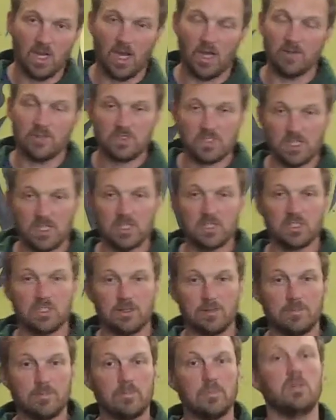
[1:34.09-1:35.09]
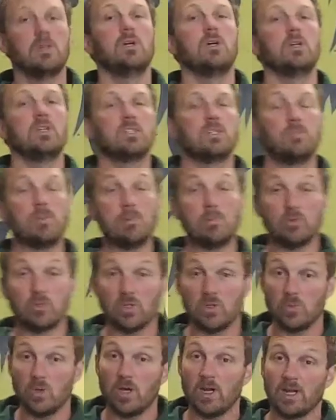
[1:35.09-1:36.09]
I've seen some people
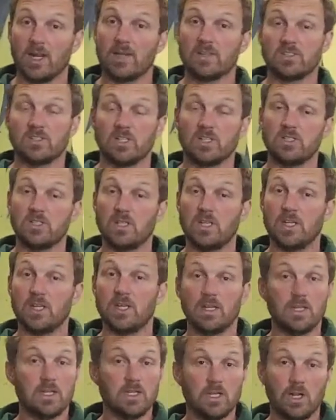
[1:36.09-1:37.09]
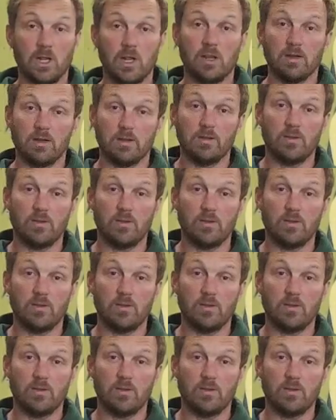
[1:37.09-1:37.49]
do workouts, and I see it, you know,